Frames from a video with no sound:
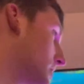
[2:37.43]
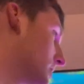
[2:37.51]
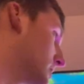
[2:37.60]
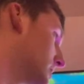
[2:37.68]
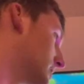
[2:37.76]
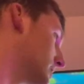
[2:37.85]

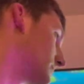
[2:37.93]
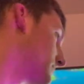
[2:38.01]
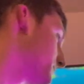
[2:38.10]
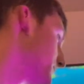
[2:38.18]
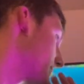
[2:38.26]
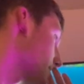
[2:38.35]
the
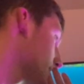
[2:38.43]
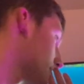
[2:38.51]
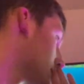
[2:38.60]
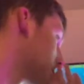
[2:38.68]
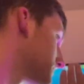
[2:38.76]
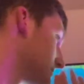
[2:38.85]

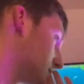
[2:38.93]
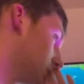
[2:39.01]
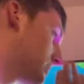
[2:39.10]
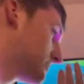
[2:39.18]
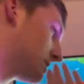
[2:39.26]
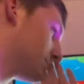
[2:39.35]

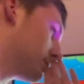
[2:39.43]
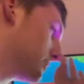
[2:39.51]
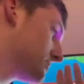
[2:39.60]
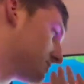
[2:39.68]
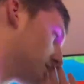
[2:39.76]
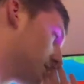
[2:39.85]
Yucatan
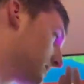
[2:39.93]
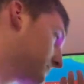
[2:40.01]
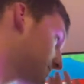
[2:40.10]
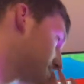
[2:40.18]
Peninsula.